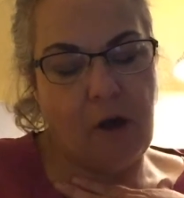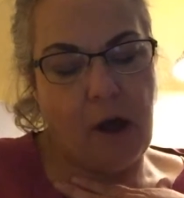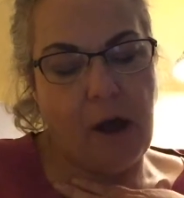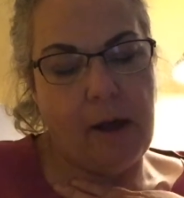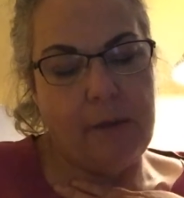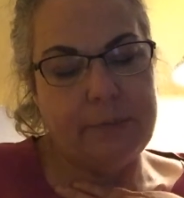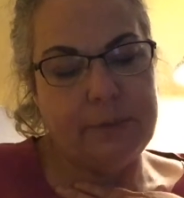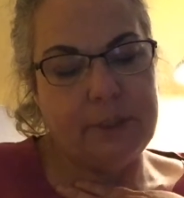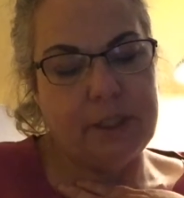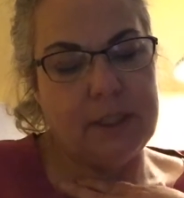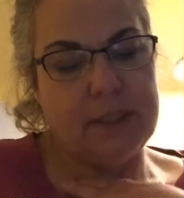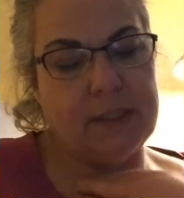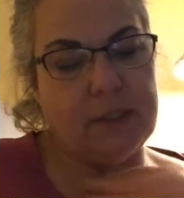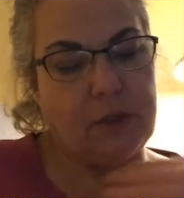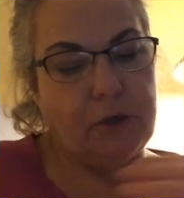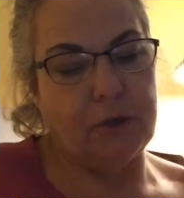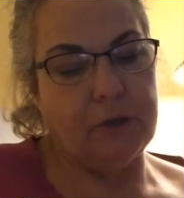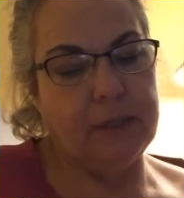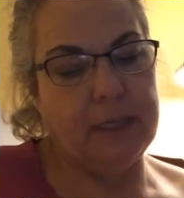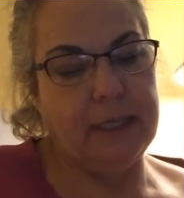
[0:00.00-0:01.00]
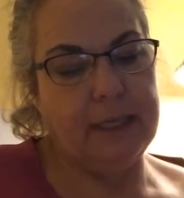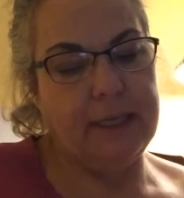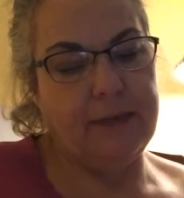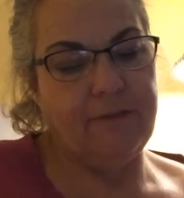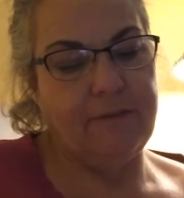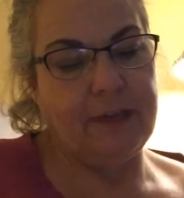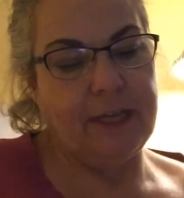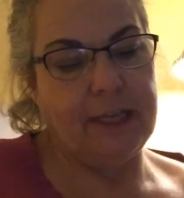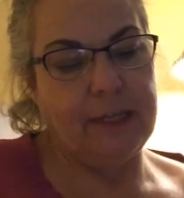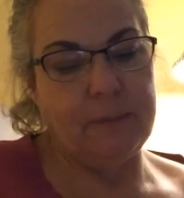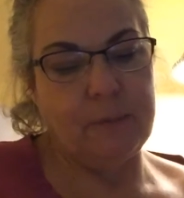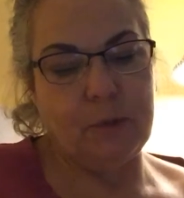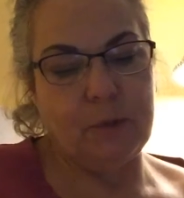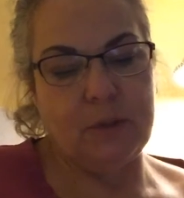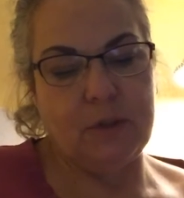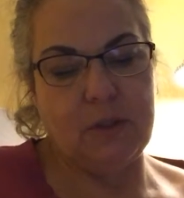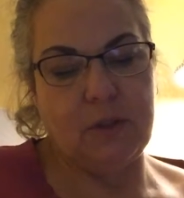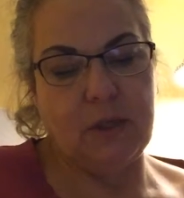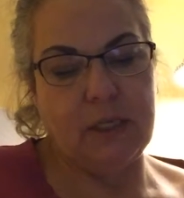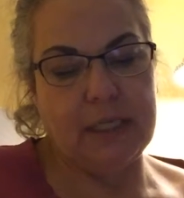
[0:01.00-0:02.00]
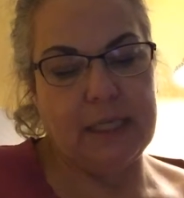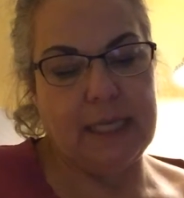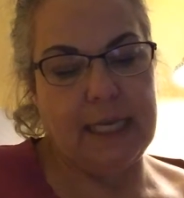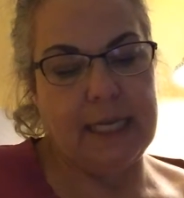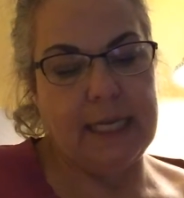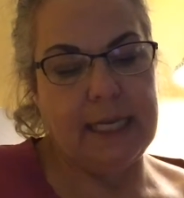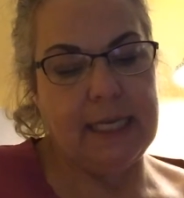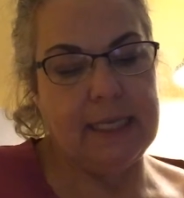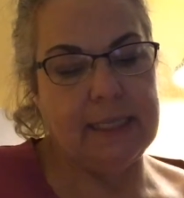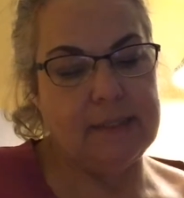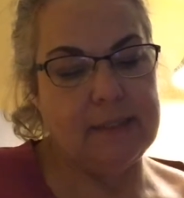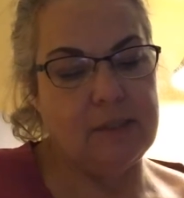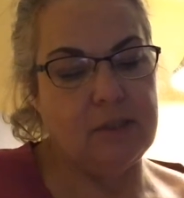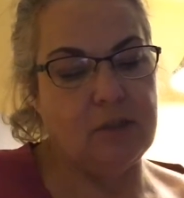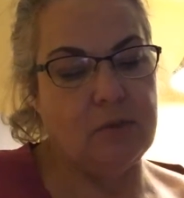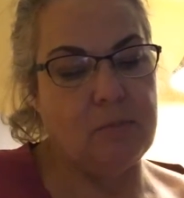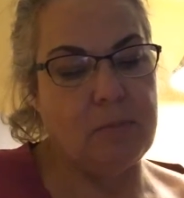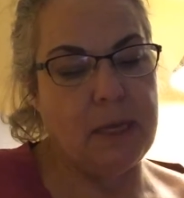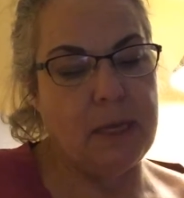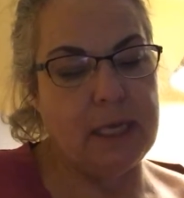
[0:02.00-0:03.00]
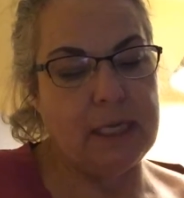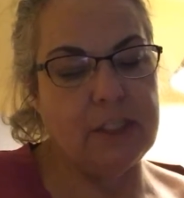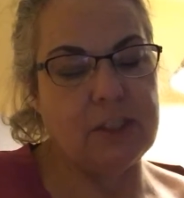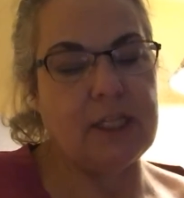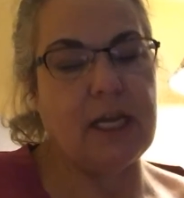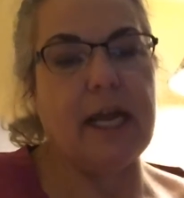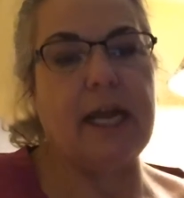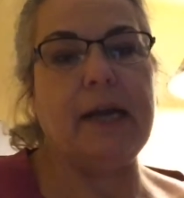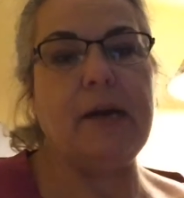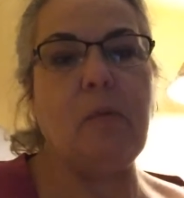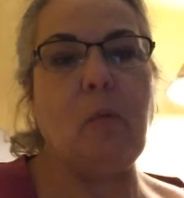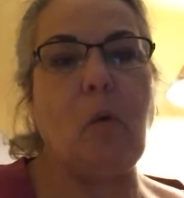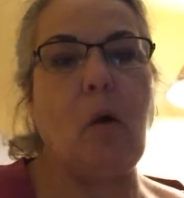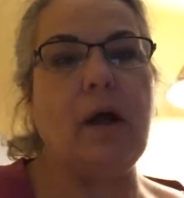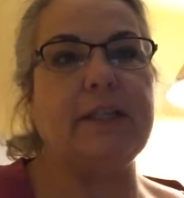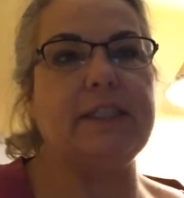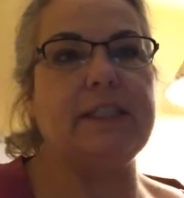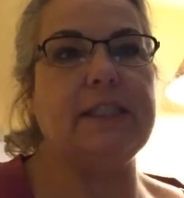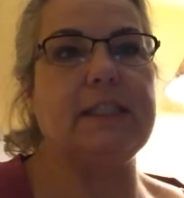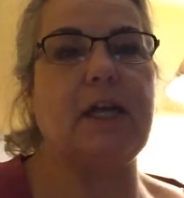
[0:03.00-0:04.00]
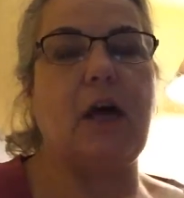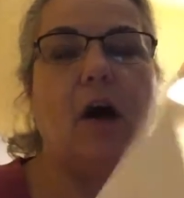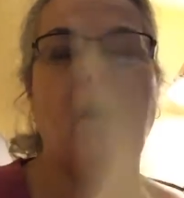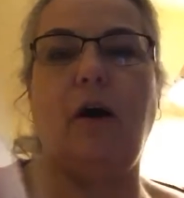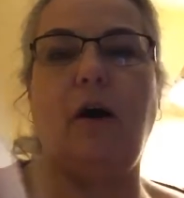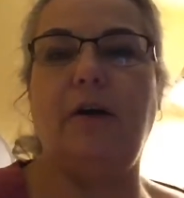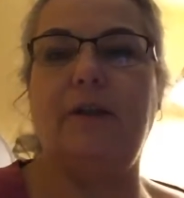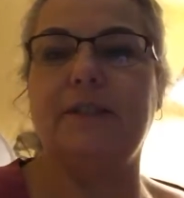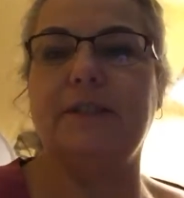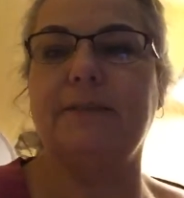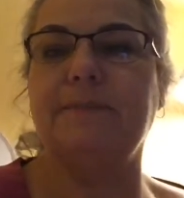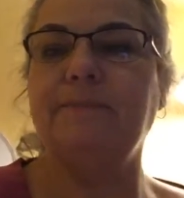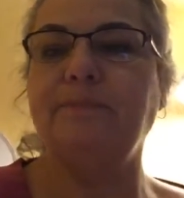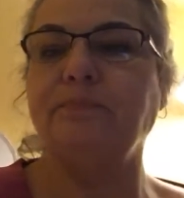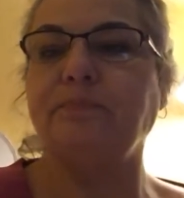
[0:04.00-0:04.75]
options currently available to Canadians to manage unwanted calls.